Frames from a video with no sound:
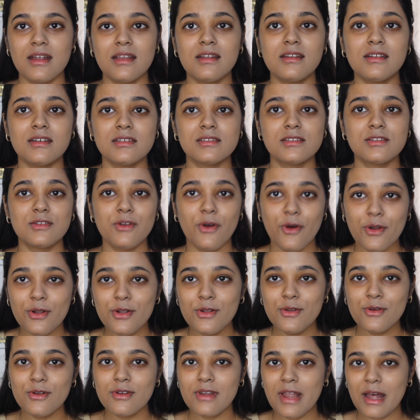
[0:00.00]
It does
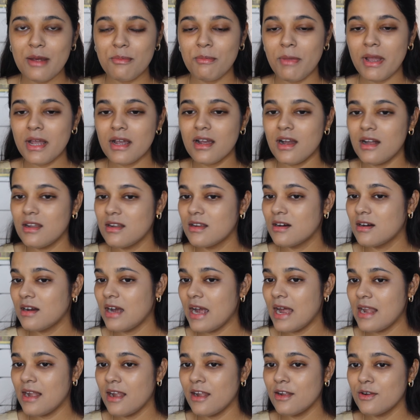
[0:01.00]
not look like my color,
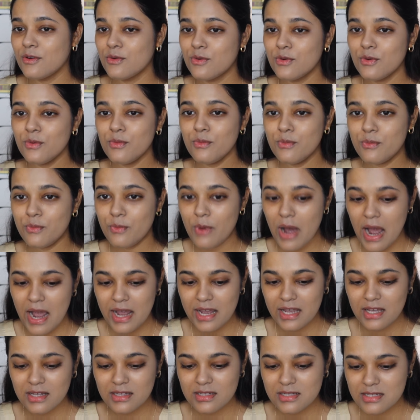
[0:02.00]
and I don't know
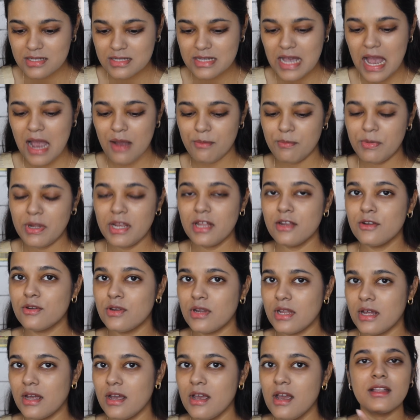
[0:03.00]
why this is happening
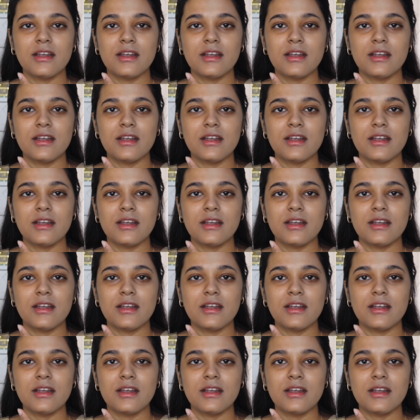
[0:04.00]
today.